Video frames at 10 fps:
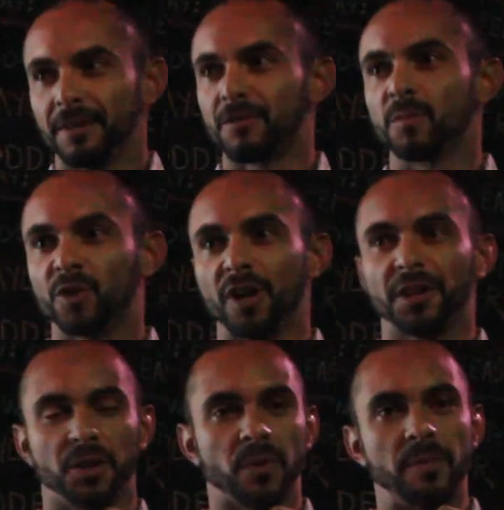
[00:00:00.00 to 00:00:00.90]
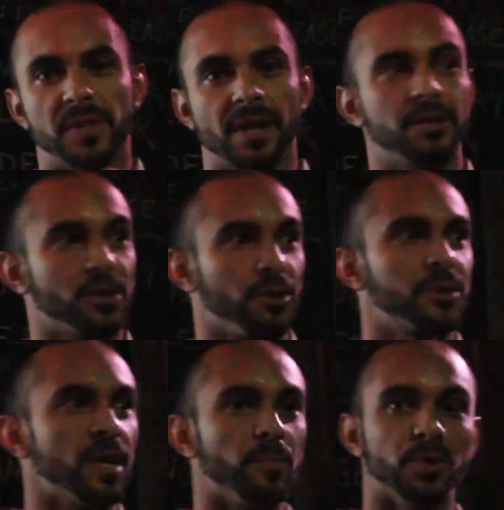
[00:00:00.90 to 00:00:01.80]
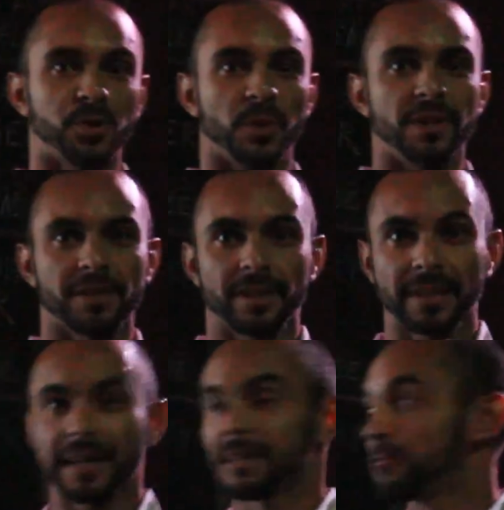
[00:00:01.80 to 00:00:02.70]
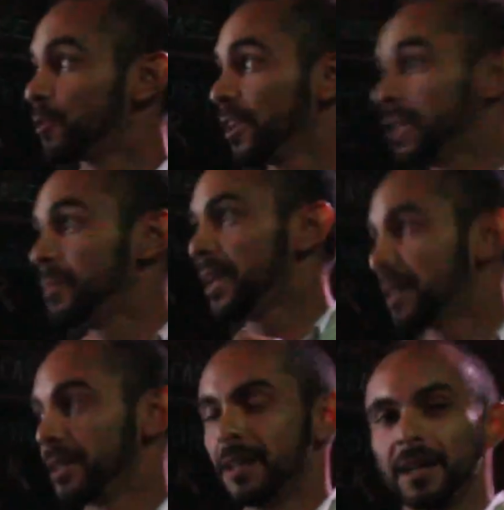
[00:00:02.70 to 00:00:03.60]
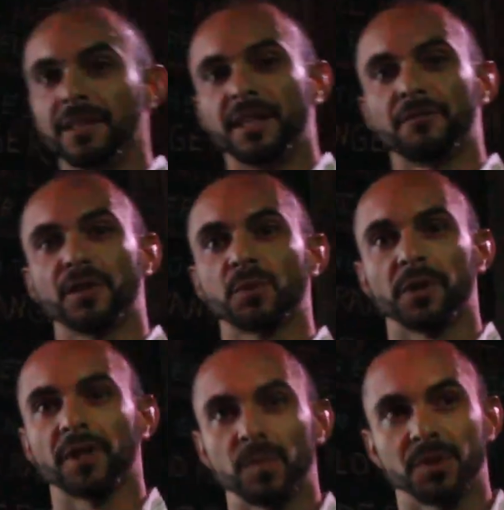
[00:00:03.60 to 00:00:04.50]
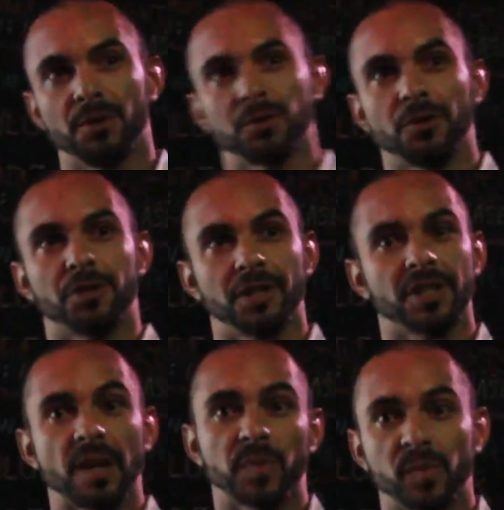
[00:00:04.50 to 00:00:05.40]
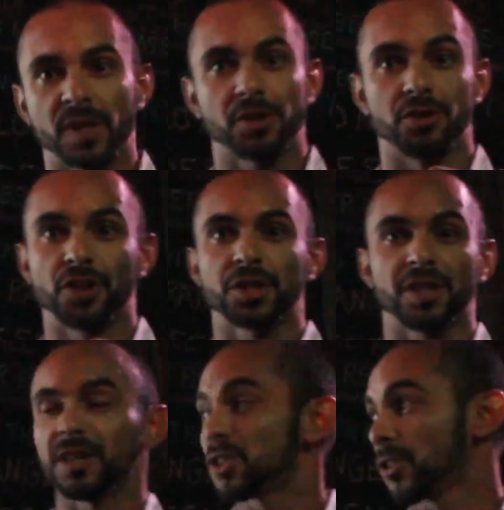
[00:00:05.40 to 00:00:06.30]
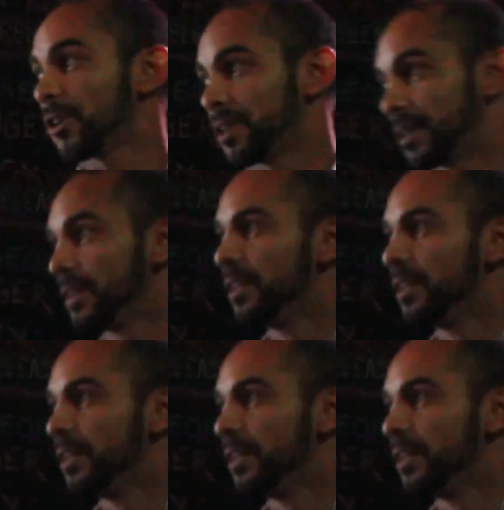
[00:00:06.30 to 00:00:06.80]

from crawling your website. So simple tweaks like that can really make a difference when it comes to your search engine optimization, just to get started.